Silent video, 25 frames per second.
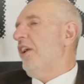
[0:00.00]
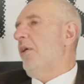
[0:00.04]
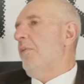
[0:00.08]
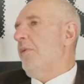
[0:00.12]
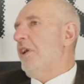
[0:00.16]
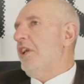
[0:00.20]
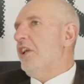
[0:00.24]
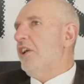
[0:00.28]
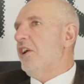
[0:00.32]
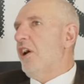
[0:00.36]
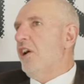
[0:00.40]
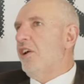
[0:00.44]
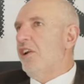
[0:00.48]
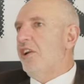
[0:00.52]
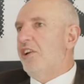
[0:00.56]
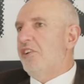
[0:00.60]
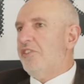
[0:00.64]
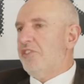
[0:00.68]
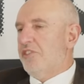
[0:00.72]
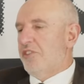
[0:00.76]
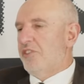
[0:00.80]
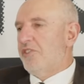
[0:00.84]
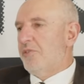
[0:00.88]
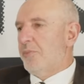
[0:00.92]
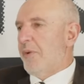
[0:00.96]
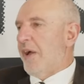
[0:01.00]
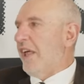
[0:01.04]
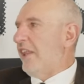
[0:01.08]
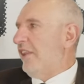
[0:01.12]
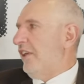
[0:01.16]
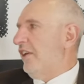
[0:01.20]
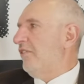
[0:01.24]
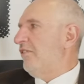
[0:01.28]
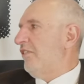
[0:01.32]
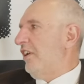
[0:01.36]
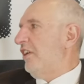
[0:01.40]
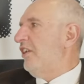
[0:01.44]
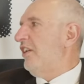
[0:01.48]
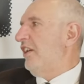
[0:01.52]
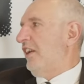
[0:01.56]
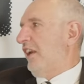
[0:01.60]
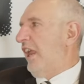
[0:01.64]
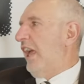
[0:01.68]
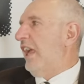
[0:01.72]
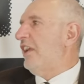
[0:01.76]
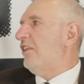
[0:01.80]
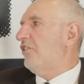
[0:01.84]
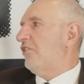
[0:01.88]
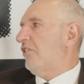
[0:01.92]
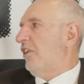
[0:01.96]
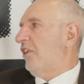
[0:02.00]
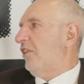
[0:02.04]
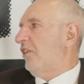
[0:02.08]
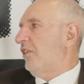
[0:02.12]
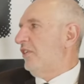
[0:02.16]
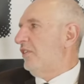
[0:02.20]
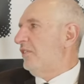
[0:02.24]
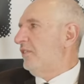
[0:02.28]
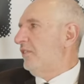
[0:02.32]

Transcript: I mean, coalitions by their very nature